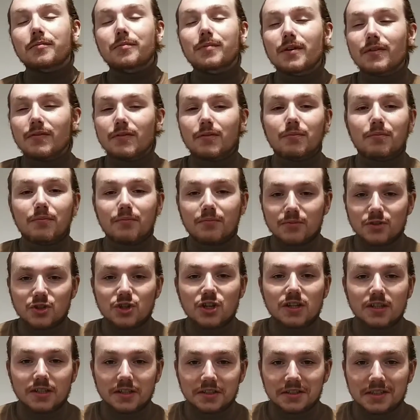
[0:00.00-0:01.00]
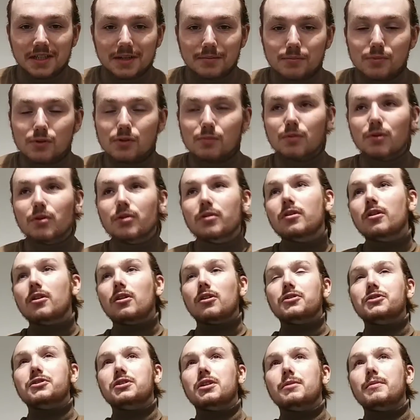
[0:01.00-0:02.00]
bit of a shit example, but
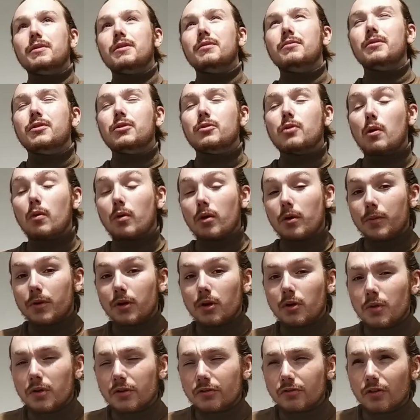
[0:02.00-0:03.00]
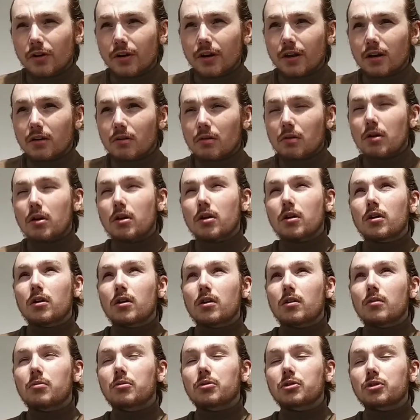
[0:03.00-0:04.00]
heart's telling me, do I want to be doing this right now?
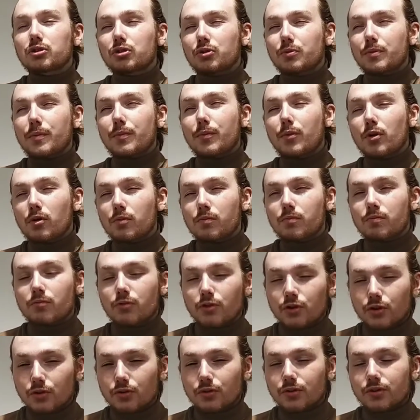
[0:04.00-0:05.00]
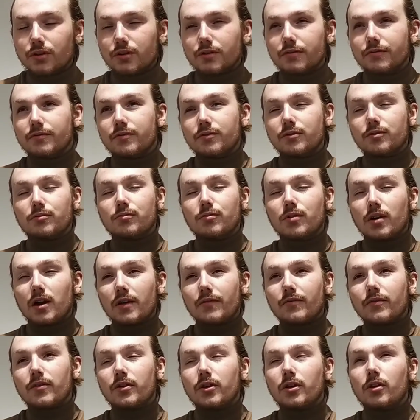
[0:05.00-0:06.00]
What could be more productive, or
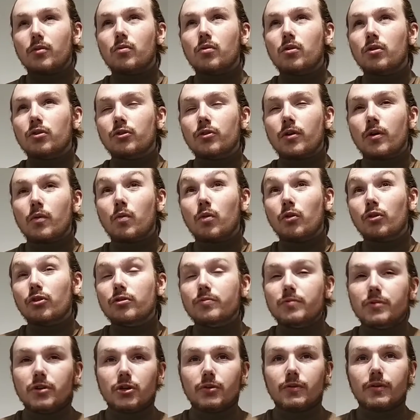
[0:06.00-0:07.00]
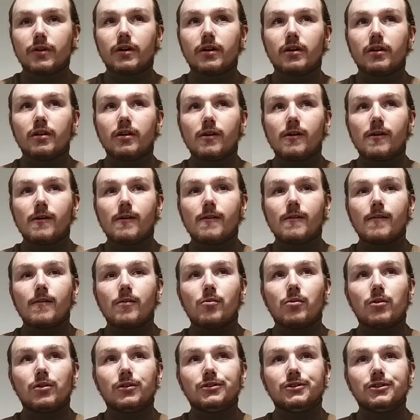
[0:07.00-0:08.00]
whatever, you know, what do I want to be doing?
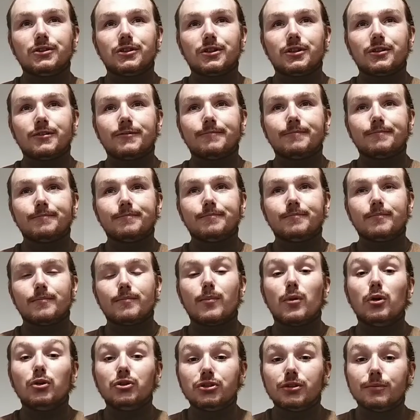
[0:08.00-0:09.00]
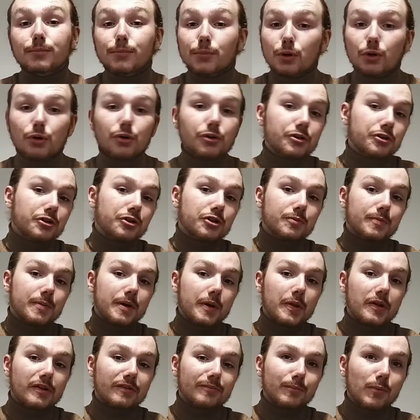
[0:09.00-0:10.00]
What's most important to me
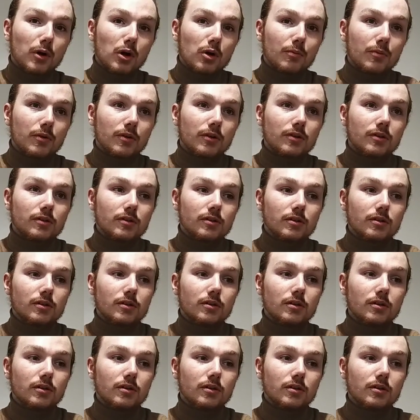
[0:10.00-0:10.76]
at this moment?